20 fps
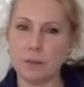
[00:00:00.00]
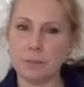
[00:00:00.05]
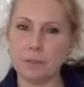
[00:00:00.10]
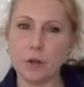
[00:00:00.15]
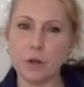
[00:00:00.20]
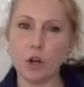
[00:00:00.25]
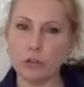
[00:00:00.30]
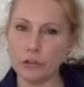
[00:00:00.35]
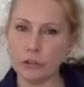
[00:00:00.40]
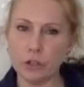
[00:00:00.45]

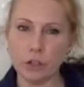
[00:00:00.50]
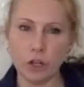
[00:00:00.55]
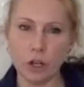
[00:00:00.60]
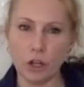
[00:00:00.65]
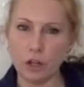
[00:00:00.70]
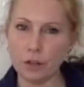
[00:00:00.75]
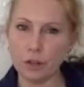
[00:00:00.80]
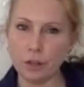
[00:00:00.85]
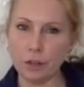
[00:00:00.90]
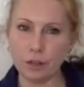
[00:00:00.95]
cotton
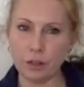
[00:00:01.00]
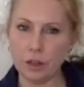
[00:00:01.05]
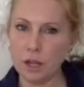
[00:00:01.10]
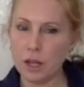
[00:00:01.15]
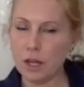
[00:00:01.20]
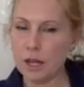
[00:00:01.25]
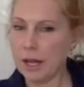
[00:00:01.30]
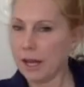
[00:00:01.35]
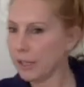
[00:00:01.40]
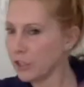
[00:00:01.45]
cloth
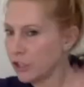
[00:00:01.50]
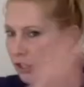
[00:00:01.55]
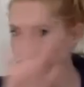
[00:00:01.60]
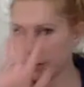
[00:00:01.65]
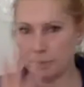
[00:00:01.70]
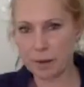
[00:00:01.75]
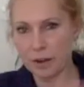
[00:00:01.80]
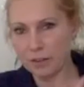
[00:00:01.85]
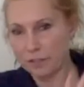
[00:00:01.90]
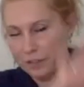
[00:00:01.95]
and just
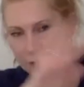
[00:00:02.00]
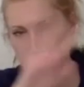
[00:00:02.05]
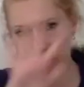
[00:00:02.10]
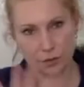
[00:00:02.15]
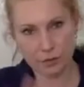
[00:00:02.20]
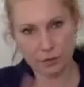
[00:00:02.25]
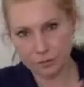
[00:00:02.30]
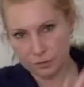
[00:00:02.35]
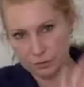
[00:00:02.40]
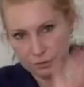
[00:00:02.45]
buff it
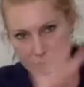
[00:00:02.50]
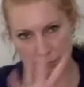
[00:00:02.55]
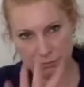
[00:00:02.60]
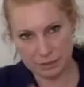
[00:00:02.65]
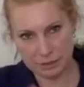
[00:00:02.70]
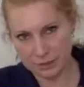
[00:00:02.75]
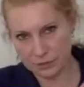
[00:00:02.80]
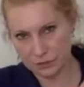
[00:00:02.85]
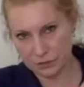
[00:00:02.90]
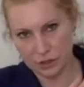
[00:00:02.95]
off?
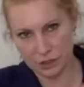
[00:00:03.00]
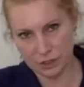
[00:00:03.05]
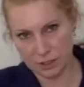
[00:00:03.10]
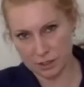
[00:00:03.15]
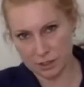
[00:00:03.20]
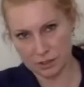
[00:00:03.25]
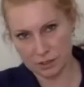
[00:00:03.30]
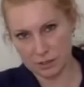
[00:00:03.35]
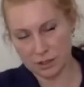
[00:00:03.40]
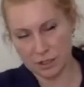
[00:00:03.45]
It's
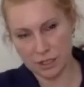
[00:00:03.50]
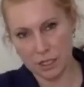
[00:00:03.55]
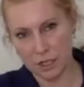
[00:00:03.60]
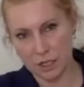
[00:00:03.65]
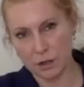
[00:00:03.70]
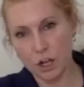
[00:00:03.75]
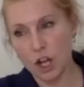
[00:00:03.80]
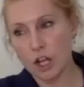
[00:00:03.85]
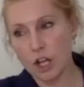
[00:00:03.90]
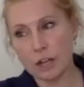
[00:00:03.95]
fine. You know,
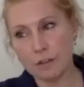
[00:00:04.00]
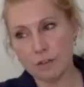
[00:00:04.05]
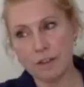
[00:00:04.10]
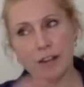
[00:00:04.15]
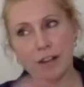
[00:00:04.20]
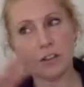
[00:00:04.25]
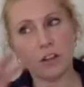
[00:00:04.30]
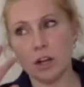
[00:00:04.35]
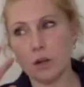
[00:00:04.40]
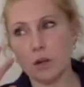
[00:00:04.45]
in
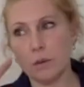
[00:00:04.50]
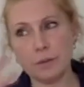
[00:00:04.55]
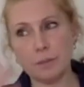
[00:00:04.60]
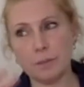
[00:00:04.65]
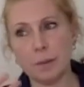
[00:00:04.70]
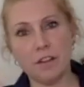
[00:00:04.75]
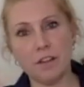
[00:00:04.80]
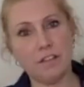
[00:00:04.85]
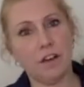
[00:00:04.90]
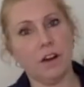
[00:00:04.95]
fact, I always
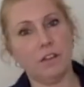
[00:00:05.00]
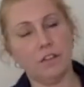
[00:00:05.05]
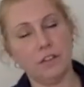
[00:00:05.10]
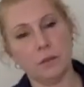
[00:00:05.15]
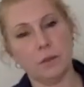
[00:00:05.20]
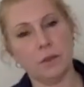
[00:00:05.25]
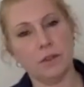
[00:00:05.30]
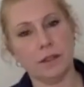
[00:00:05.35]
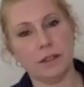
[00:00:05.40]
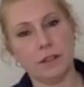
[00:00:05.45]
buff
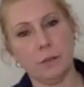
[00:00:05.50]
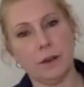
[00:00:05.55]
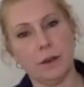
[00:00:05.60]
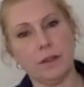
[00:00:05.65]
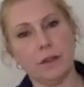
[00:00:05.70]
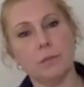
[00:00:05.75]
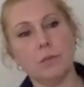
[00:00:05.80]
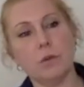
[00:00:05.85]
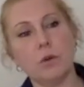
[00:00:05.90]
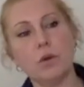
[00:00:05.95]
afterwards anyway.
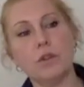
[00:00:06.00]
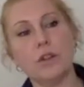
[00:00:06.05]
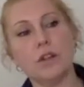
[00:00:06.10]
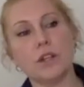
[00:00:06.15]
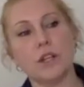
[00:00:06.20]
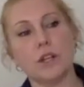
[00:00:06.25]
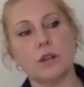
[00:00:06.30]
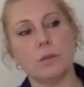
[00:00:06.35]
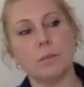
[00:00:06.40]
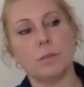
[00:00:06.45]
The more that
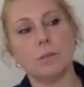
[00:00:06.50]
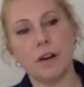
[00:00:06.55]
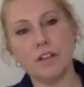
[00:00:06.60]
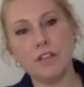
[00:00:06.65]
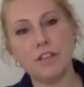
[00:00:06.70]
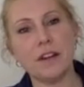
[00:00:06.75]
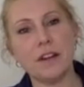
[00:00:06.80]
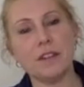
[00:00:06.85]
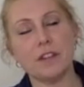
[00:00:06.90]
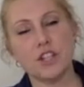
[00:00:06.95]
you buff
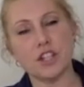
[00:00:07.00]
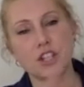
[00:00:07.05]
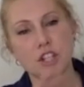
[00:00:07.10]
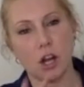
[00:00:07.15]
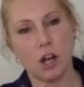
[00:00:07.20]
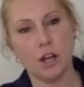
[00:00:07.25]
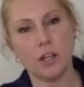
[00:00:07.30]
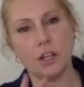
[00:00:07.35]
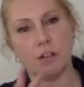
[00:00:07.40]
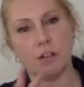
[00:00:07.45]
it, the
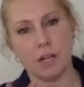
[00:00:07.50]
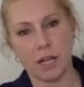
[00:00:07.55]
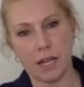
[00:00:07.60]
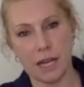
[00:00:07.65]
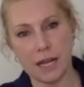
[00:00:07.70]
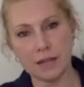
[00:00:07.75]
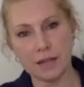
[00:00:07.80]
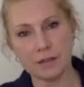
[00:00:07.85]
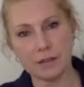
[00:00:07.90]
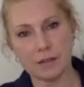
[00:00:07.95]
shinier it
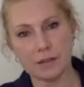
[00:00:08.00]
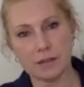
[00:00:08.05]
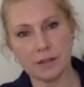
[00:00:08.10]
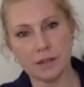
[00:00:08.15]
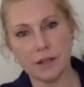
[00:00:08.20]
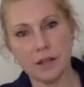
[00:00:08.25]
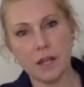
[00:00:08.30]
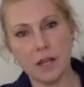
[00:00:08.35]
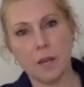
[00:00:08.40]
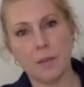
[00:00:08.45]
gets.
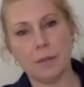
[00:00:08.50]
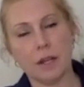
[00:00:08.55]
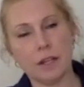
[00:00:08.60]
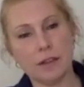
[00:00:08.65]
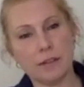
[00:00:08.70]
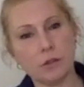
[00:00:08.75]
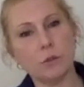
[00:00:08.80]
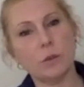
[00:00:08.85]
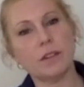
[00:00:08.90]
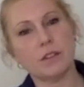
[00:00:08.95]
Okay. But
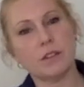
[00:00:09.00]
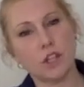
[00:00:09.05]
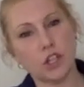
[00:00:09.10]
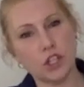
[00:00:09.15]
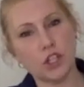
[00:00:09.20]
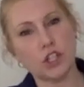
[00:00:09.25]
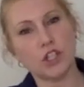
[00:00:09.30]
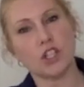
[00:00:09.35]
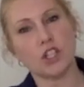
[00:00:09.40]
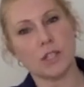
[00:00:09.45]
it's good
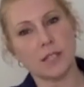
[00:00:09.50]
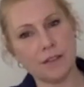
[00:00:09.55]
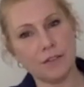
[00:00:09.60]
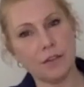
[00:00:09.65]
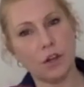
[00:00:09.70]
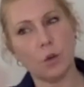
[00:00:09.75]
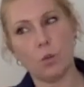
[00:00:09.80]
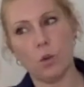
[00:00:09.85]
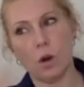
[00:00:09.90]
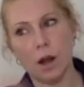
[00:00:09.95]
to just give
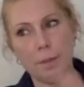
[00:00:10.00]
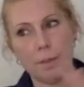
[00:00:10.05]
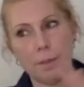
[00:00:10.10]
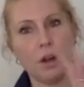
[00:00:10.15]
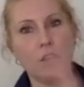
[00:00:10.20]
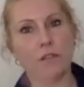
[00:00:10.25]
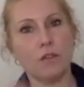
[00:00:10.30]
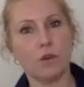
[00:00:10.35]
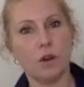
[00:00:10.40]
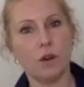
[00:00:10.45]
it a wipe
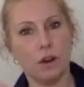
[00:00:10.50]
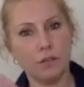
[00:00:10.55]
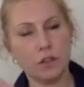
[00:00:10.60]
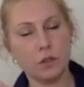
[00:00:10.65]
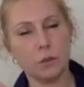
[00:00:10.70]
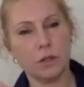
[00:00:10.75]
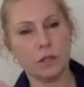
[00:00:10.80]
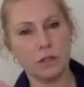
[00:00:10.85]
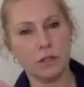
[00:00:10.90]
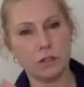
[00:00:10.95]
over
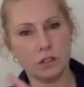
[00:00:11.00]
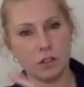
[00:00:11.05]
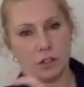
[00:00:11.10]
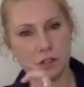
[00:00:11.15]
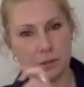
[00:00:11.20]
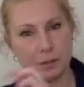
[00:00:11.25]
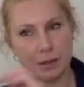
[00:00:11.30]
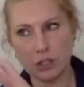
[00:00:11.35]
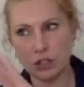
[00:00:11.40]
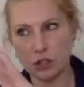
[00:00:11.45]
afterwards, just
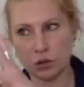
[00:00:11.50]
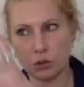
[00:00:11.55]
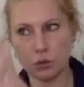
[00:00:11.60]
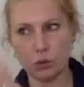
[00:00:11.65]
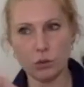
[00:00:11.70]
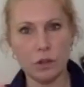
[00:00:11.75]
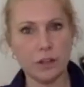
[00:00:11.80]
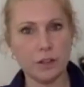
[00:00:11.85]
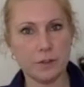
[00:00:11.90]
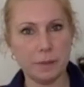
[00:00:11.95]
to make sure all
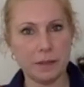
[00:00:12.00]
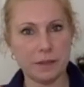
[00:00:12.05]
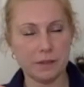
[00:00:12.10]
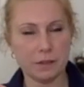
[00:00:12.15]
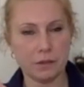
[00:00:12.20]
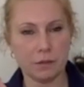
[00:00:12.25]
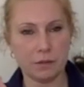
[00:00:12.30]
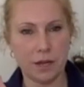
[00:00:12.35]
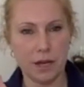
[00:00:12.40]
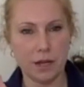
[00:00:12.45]
those bits
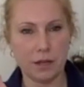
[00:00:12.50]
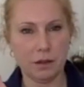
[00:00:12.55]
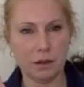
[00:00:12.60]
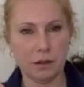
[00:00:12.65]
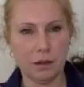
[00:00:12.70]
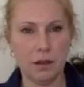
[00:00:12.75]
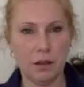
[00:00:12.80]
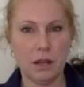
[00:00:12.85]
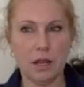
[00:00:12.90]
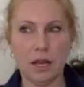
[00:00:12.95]
are in,
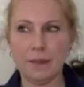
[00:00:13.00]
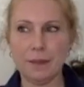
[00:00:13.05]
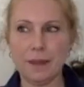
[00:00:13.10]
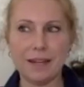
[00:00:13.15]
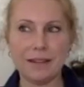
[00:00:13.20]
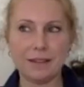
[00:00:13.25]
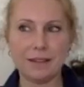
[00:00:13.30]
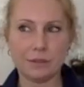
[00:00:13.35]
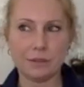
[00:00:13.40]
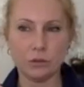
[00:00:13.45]
and then
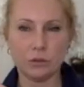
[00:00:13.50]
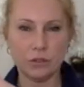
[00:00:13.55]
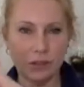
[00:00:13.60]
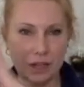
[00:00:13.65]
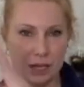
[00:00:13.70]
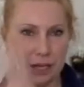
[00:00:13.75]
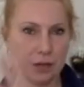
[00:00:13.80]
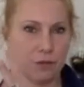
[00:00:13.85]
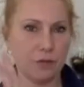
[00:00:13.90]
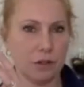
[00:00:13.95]
it's sort of
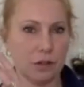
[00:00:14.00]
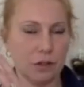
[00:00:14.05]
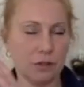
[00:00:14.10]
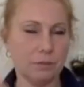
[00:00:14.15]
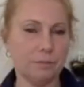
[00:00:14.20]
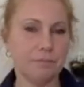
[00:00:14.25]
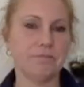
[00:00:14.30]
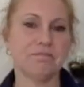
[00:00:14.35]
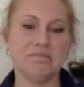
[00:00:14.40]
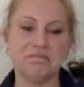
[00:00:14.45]
even,
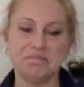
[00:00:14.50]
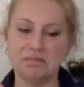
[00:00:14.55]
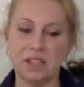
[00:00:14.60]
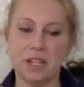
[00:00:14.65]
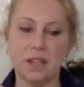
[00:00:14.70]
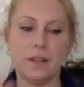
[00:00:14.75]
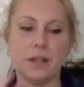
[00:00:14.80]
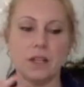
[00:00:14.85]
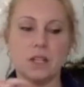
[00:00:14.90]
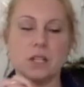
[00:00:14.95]

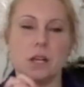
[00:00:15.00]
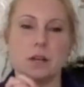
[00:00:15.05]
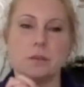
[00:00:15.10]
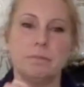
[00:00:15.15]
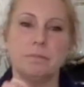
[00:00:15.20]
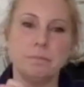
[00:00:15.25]
and then done.